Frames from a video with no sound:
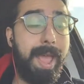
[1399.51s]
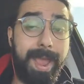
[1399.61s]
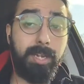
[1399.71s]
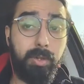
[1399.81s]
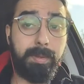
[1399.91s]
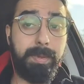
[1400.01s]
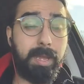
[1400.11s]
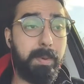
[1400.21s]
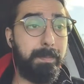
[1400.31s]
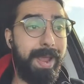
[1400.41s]
and you can
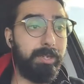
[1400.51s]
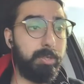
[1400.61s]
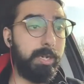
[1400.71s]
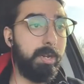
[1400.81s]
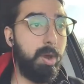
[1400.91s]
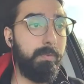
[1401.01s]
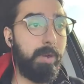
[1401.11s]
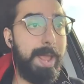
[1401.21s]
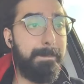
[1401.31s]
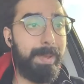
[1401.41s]
become a patron over at